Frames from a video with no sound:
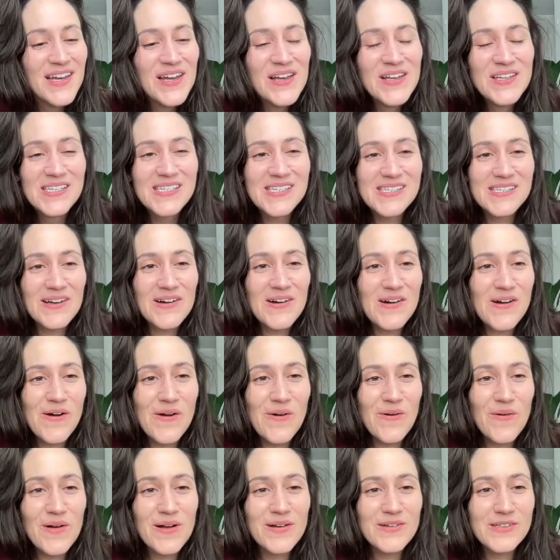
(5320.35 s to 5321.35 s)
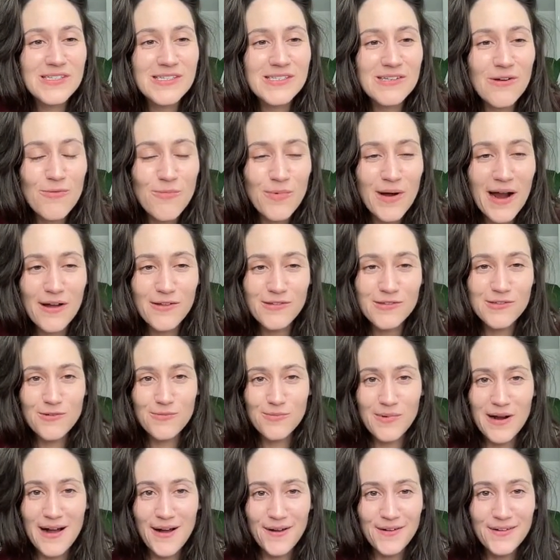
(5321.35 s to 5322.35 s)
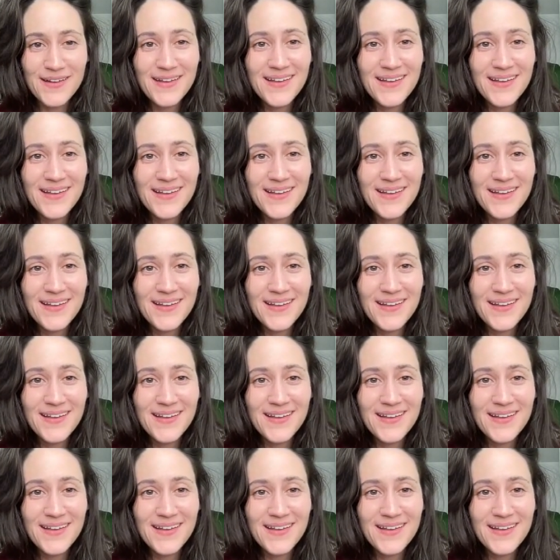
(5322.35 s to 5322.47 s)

So proud, so proud.